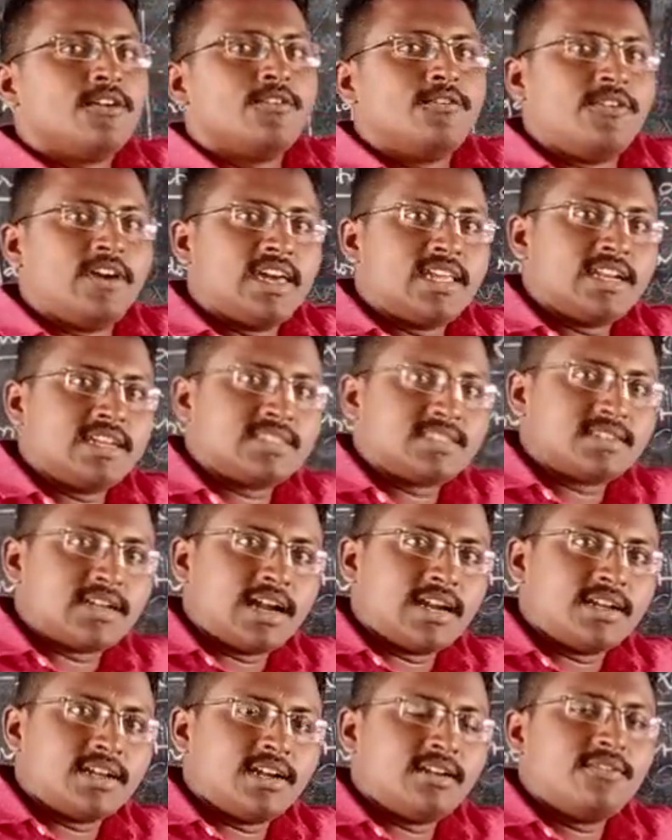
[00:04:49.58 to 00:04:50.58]
Where it
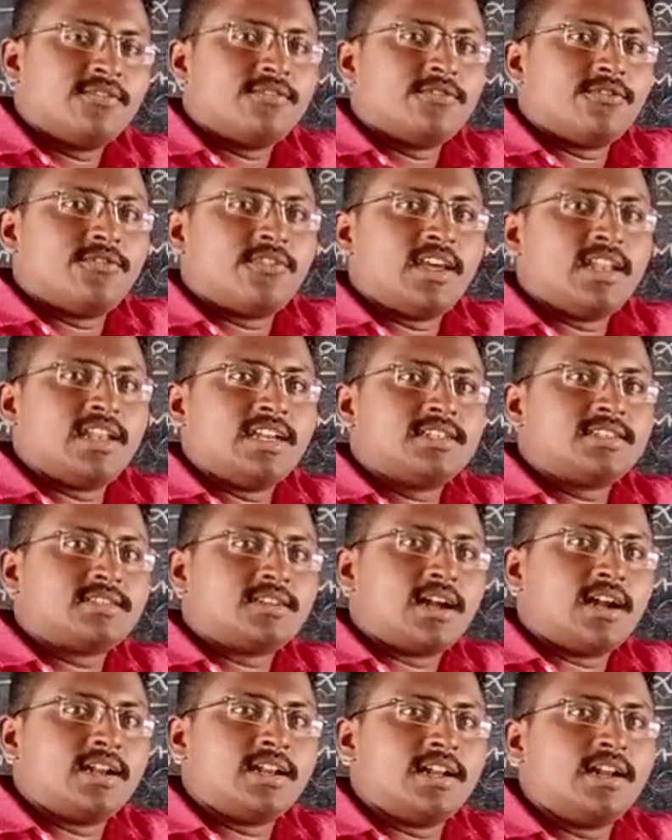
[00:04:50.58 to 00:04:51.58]
started, when it
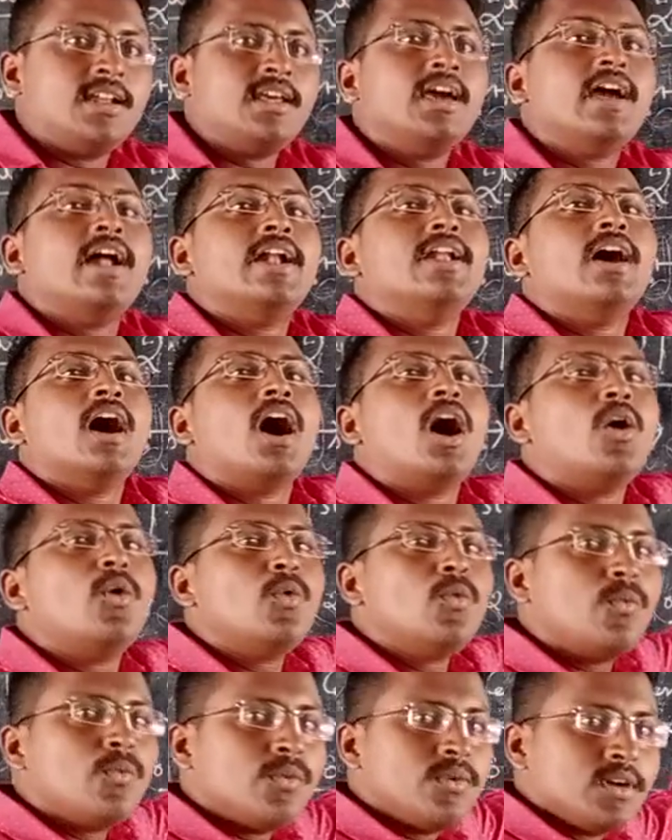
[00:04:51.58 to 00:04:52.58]
started, and
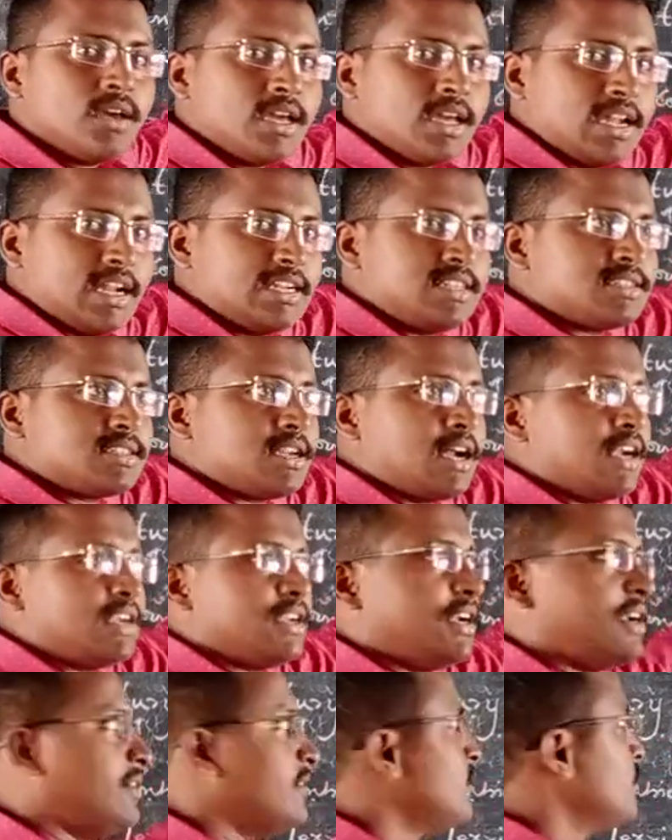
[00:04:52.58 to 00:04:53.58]
how it
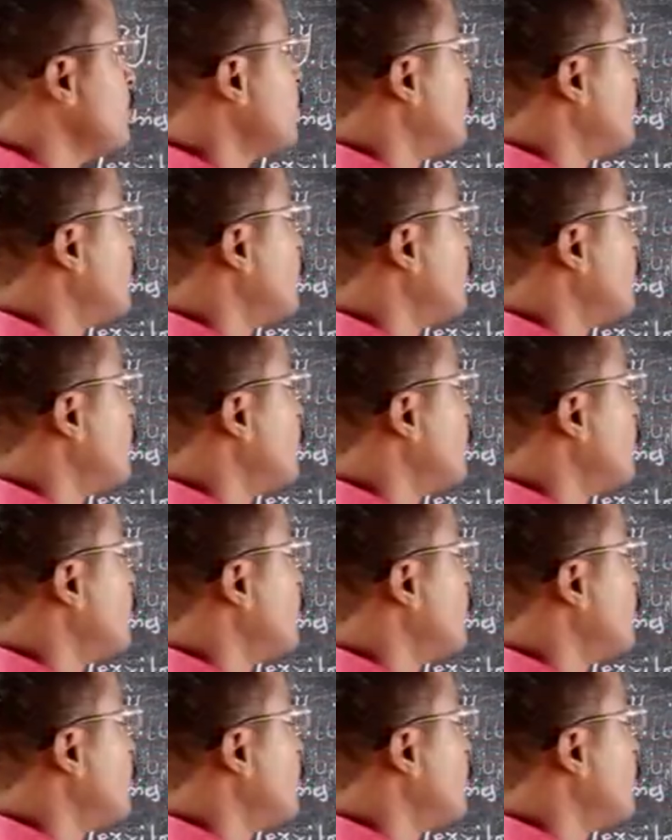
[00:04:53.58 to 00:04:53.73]
started.